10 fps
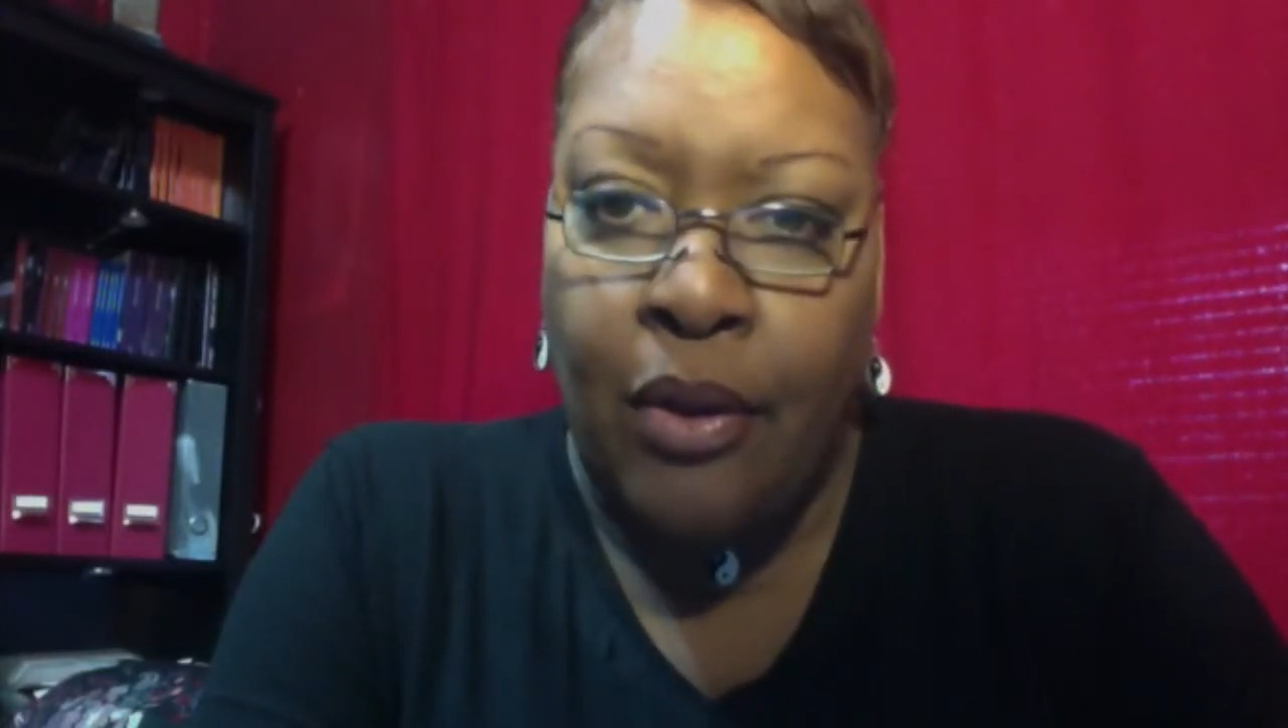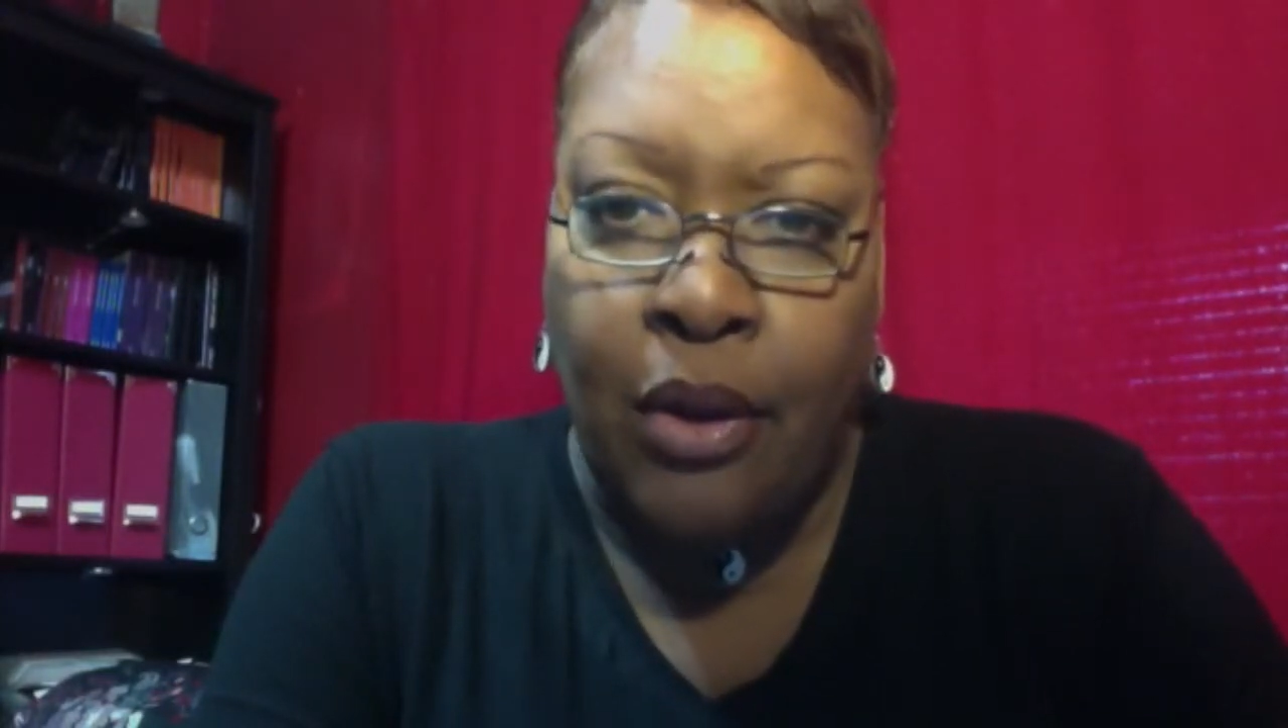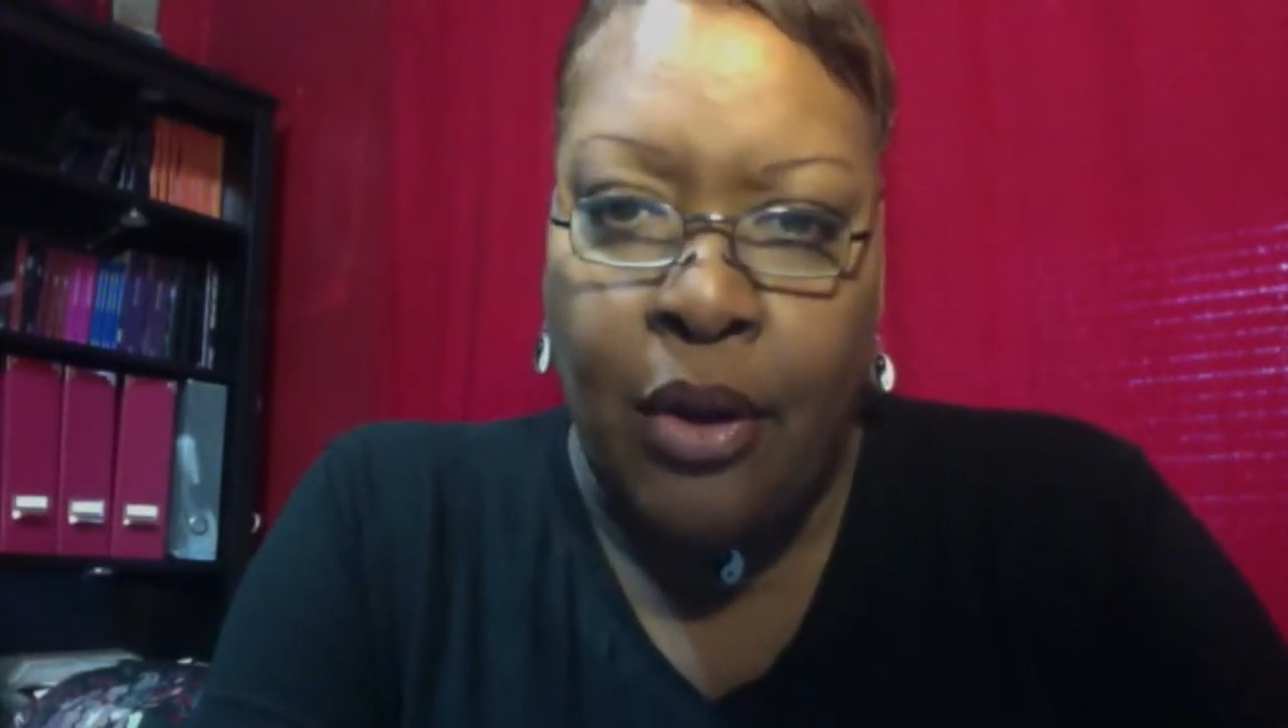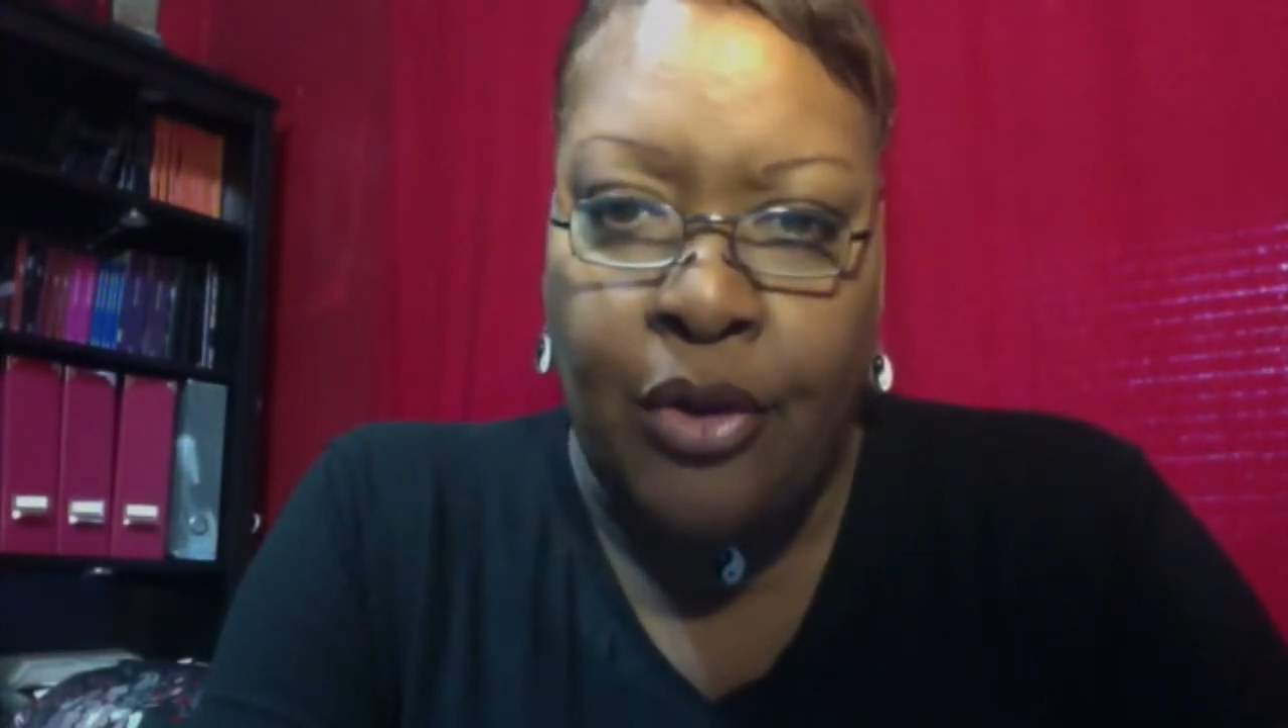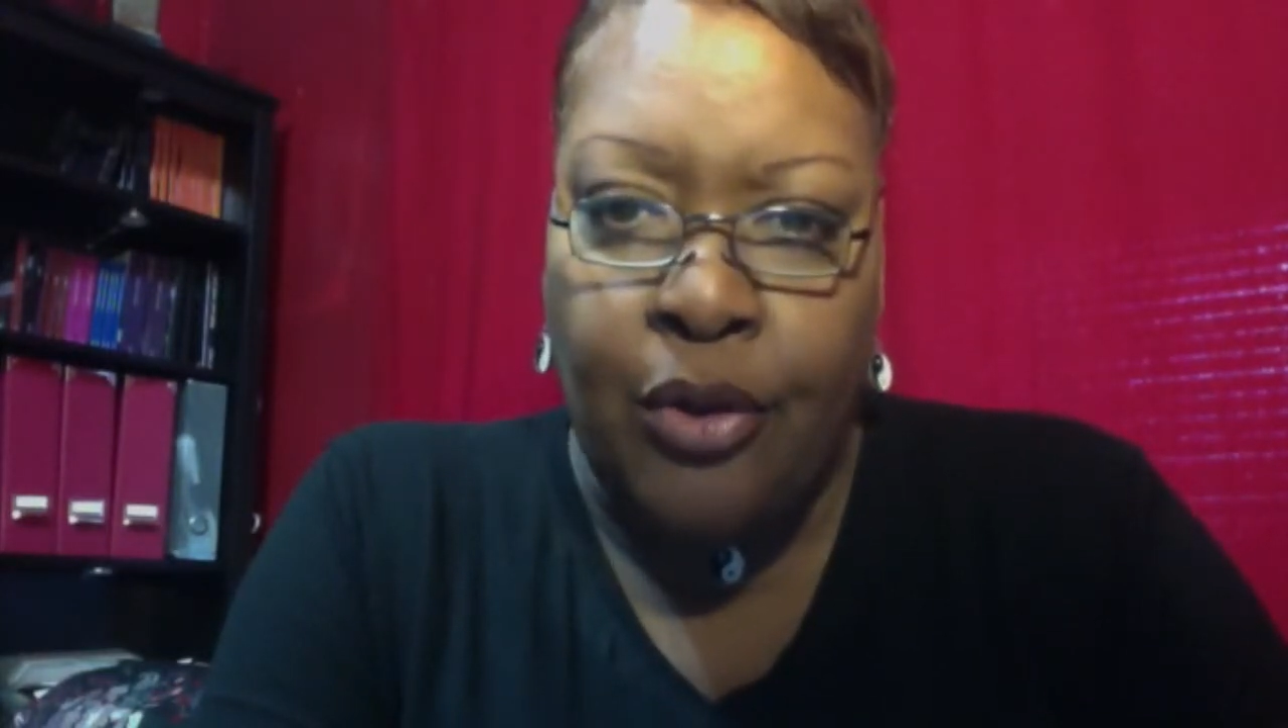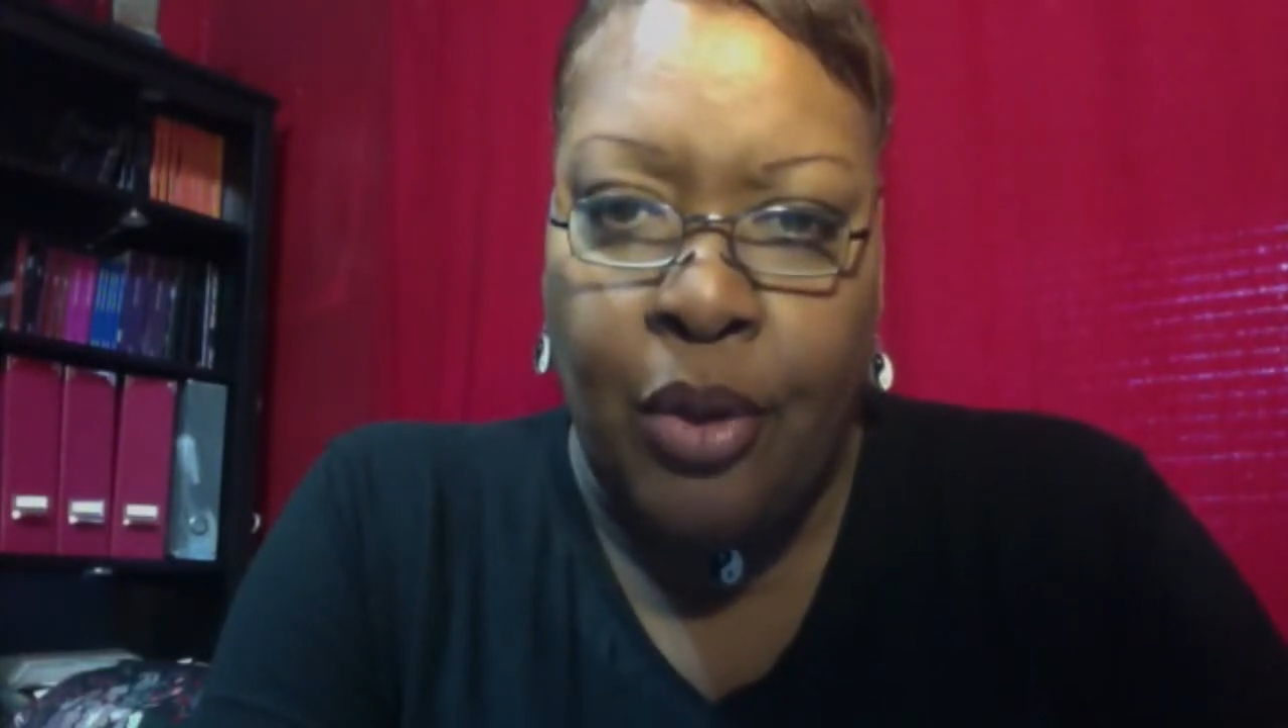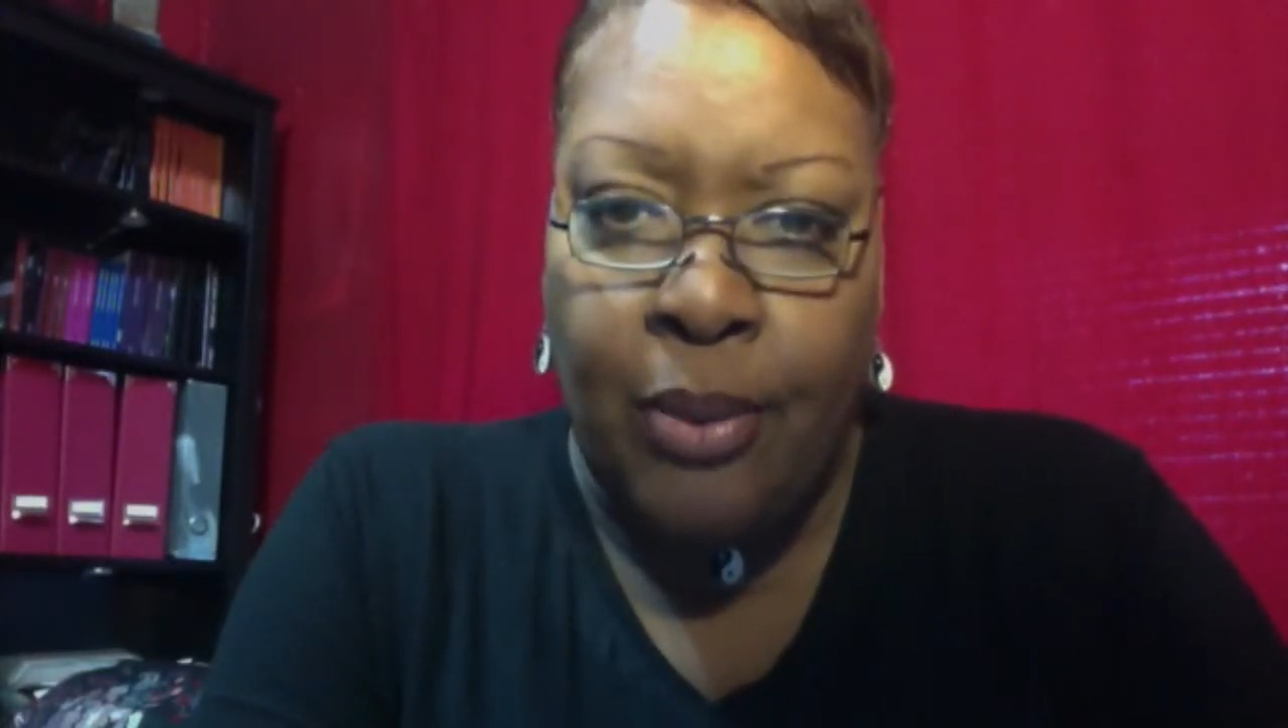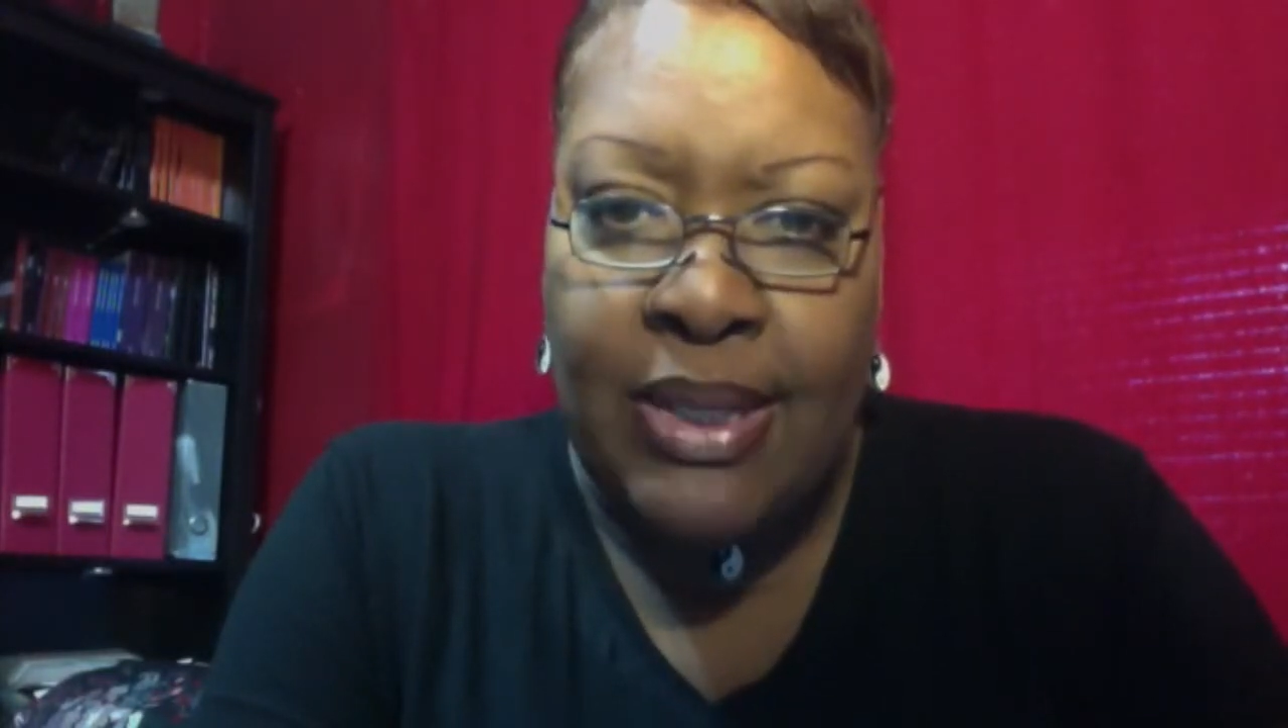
large woman